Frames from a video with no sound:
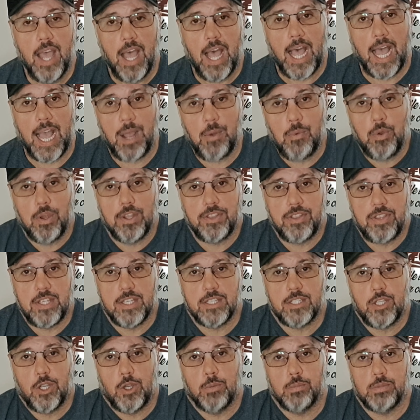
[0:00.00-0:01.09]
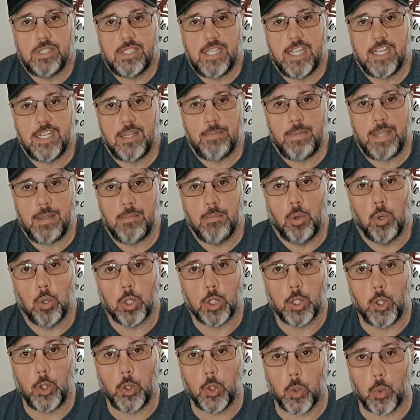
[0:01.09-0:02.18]
I want this homestead to be
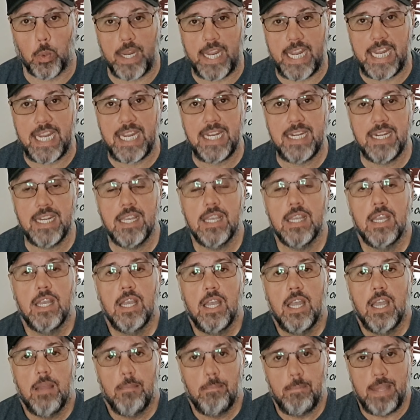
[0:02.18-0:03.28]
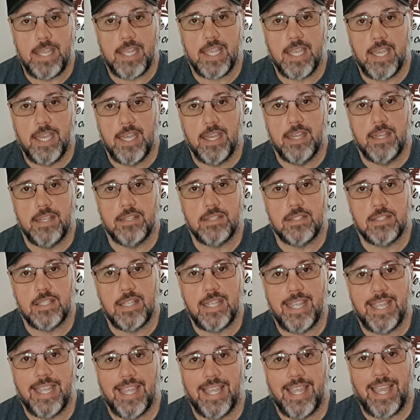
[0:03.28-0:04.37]
more green because
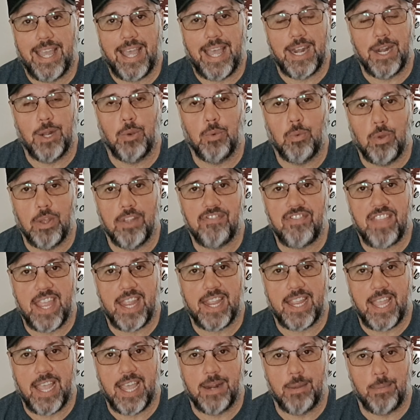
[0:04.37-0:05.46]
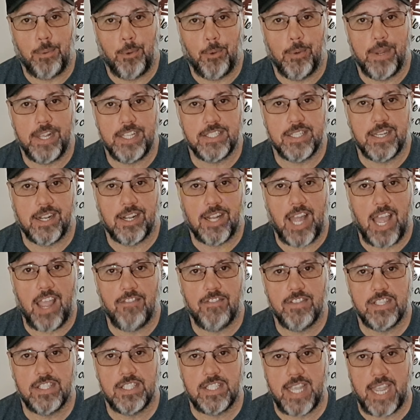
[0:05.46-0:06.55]
I don't want that kind of poison
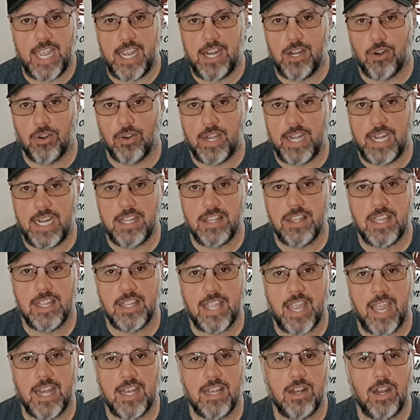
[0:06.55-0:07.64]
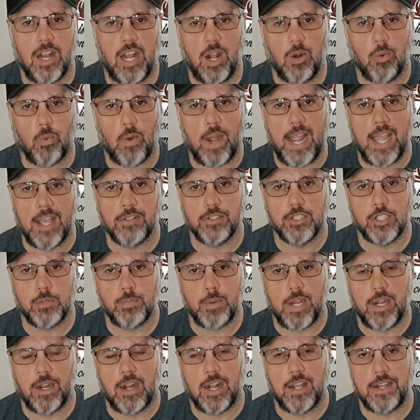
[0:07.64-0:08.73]
glyphosate or anything that
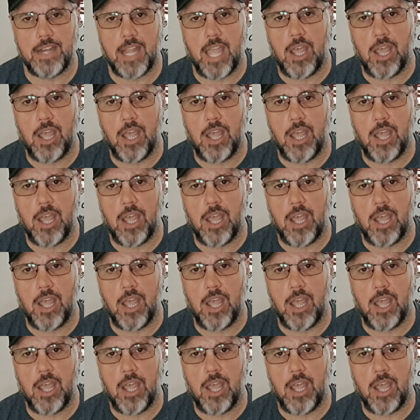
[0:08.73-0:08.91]
sprayed around.